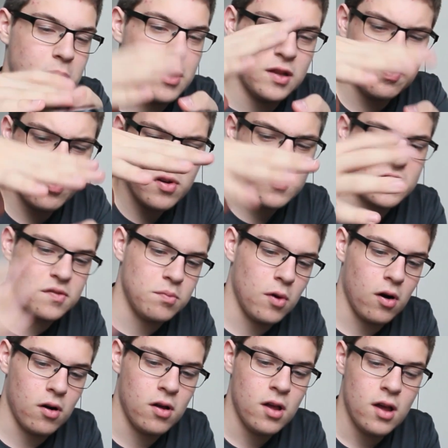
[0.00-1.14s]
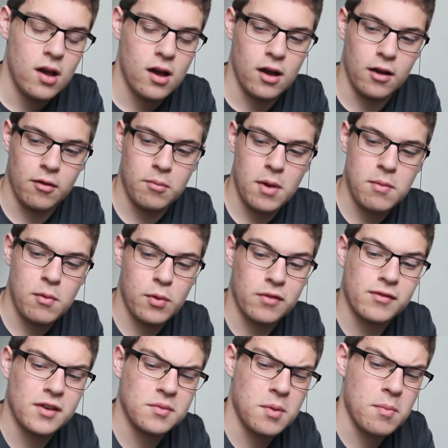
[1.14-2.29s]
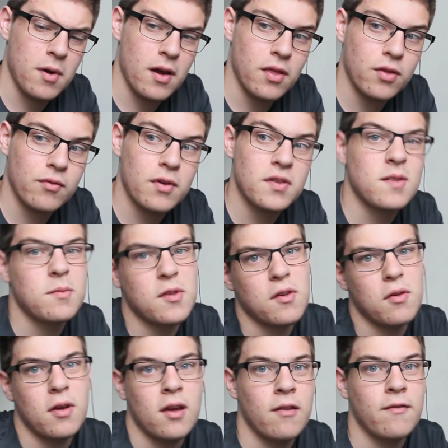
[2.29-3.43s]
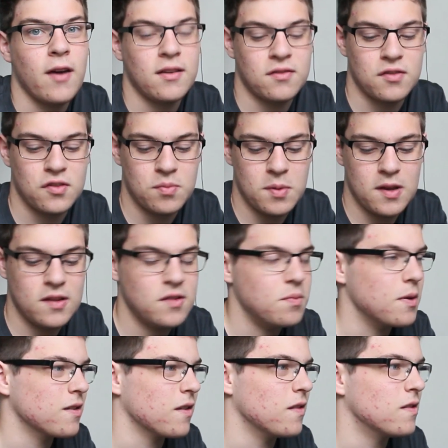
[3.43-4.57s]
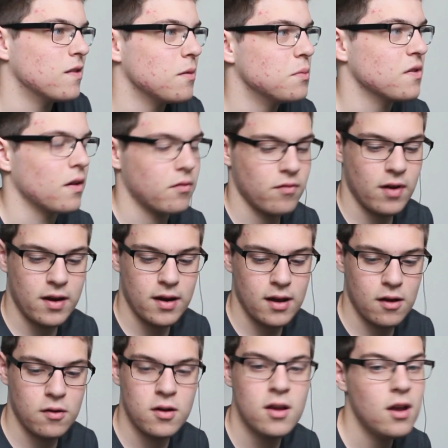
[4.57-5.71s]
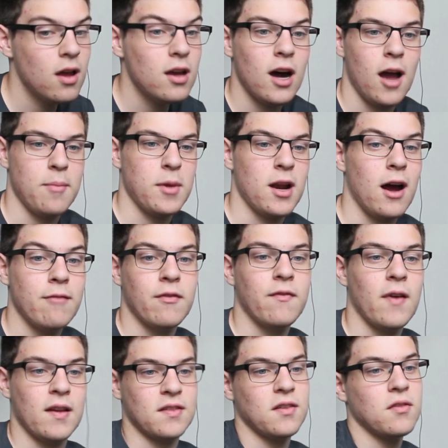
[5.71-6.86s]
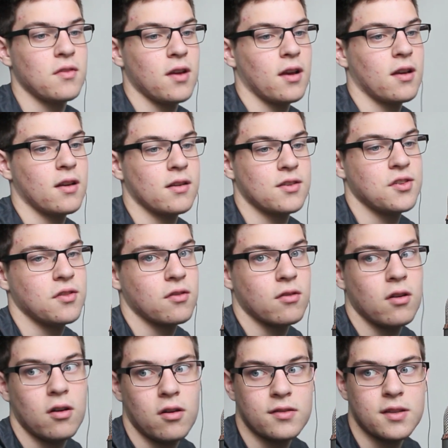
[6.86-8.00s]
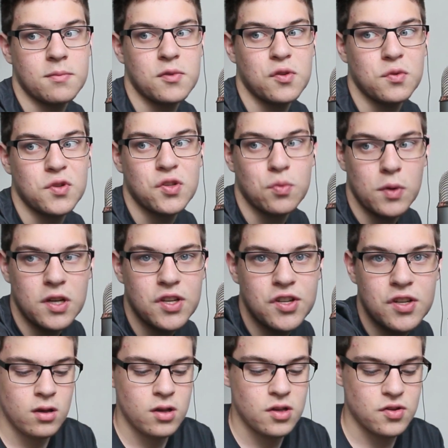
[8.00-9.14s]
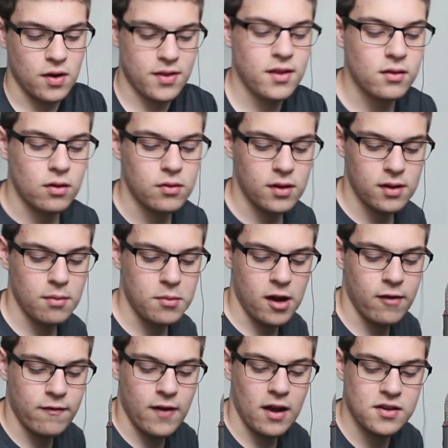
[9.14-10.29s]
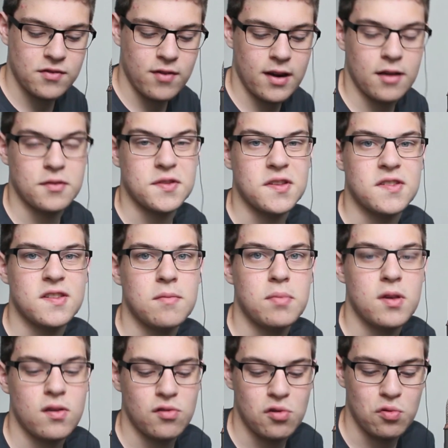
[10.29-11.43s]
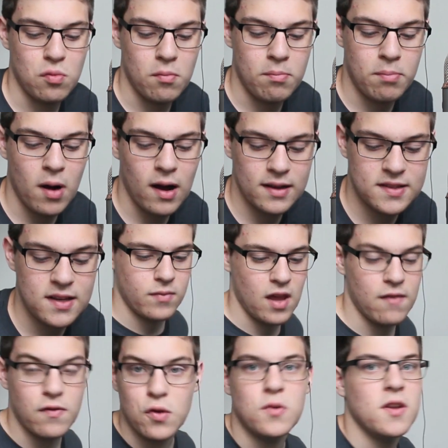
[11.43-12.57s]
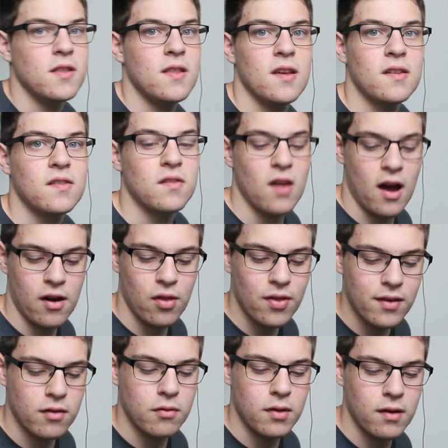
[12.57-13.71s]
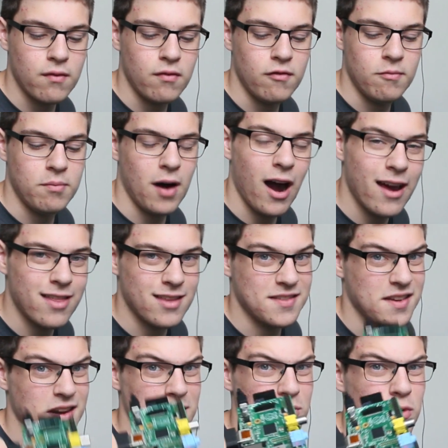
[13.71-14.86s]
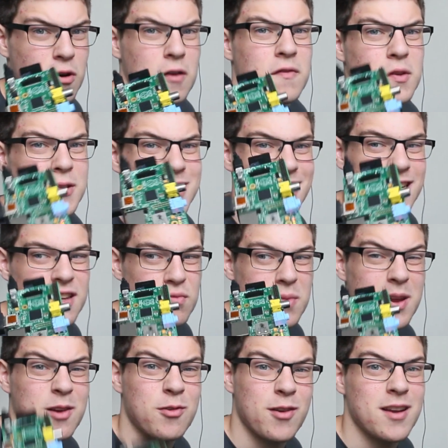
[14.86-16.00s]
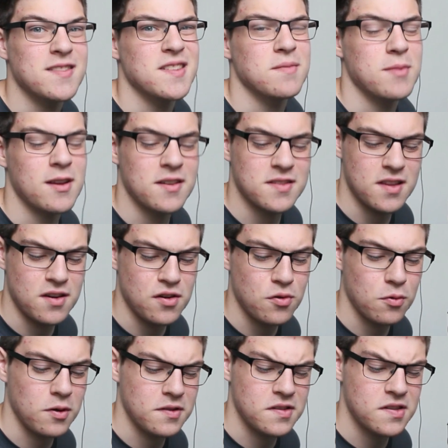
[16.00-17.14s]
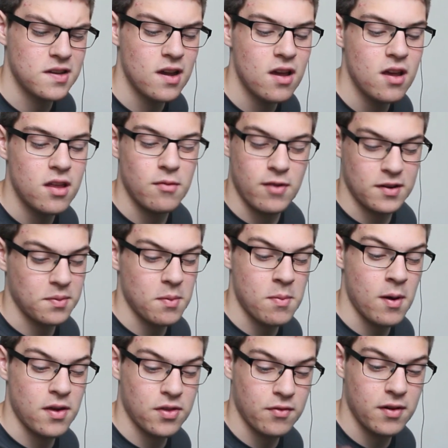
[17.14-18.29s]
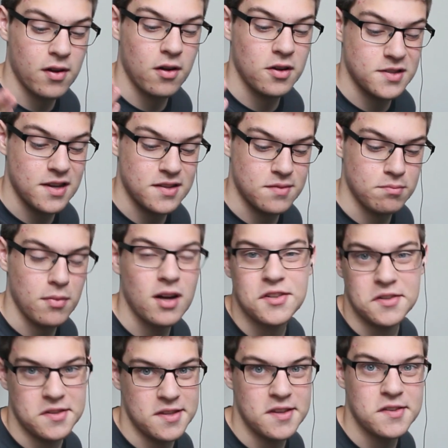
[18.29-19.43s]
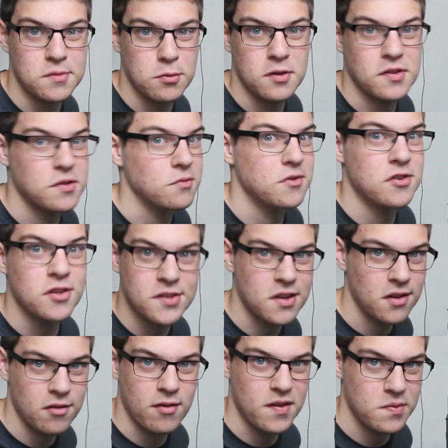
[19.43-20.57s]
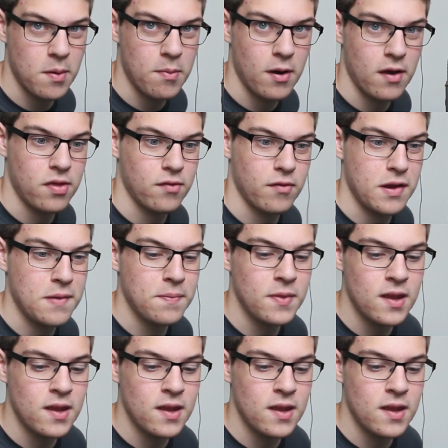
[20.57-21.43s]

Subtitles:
I mean, it's pretty small. Maybe with Raspberry Pi 3 or something you could get faster speeds, because it seems like right now, I mean, I have a fast Ethernet connection. They're all hooked up to a switch. So I think the only limiting factor right now is the CPU. But if you did this, I don't think you can even buy these anymore. If you did, you'd be crazy, because the new ones, the Raspberry Pi 3 costs as much as this one. So just get a Raspberry Pi 3.